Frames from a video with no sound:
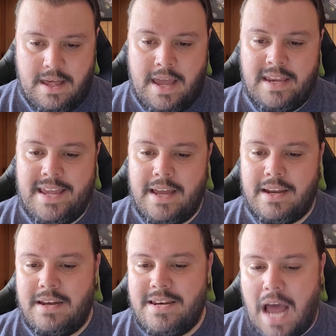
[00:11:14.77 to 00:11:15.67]
and
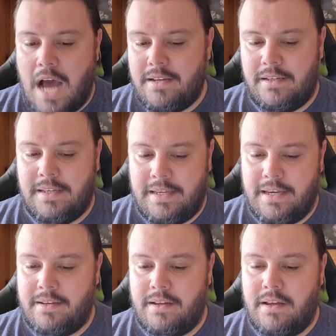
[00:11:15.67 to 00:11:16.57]
yet not
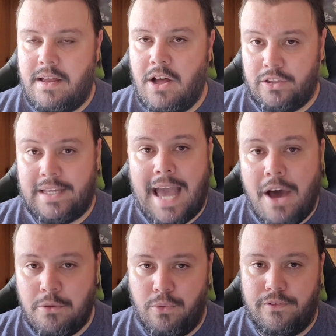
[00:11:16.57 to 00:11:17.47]
get held
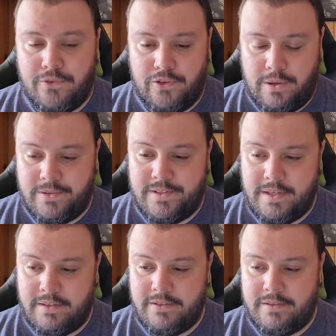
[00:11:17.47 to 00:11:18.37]
accountable for those
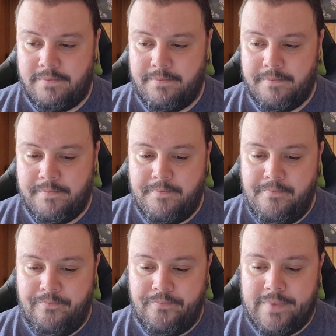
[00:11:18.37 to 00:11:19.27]
things.
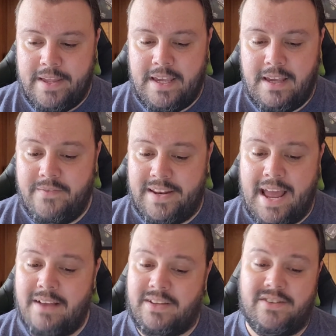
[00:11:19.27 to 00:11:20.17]
He even
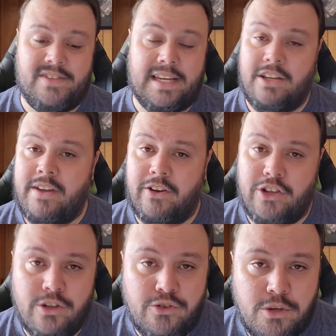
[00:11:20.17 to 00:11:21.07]
has a
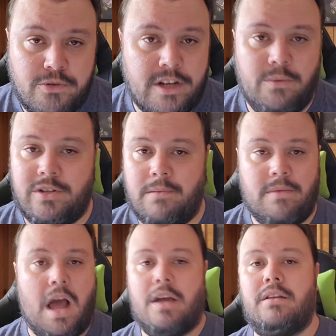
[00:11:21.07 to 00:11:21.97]
secondary YouTube channel, which
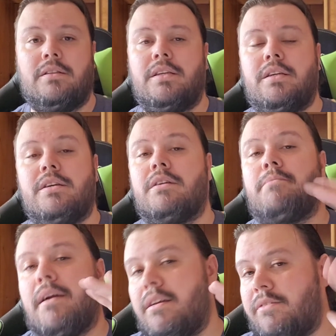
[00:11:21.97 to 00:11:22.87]
I'm not going to link here.
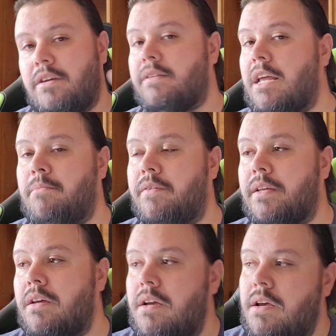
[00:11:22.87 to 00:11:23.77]
I'm not going to tell you the name of
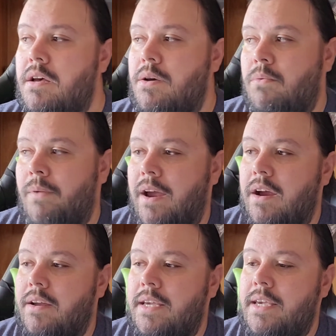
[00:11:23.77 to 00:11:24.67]
it,
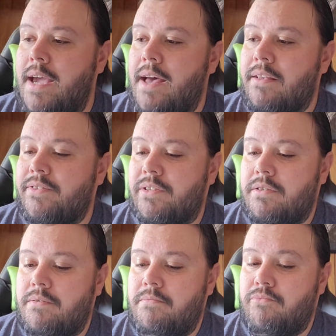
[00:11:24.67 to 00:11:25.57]
where he has
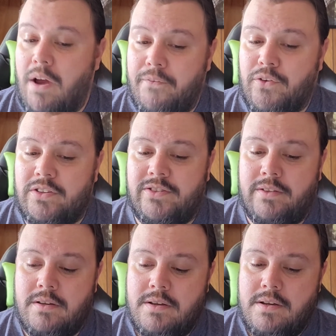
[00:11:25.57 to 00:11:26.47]
referenced